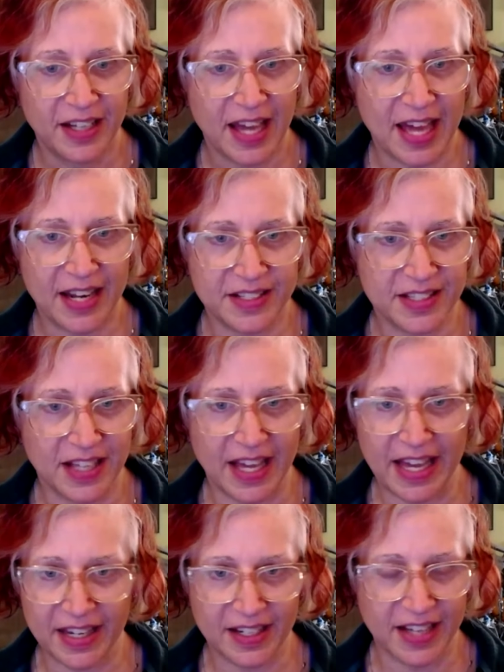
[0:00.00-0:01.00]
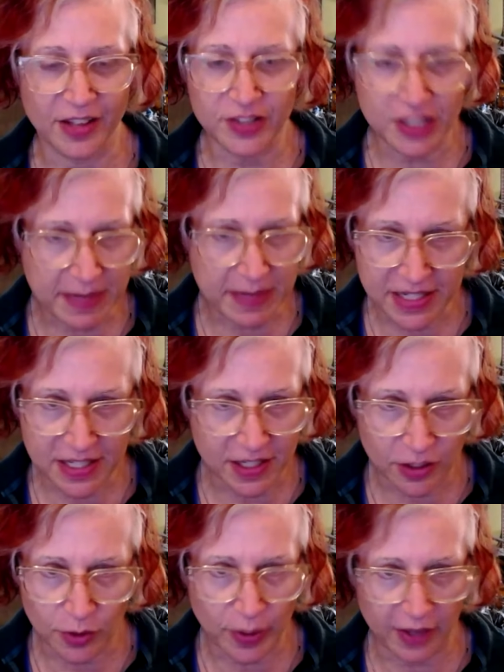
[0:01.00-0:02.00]
and it's like
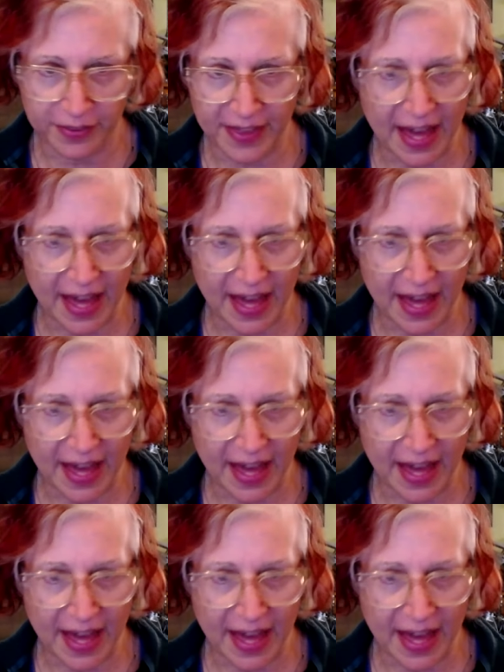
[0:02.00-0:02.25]
LGBTQ health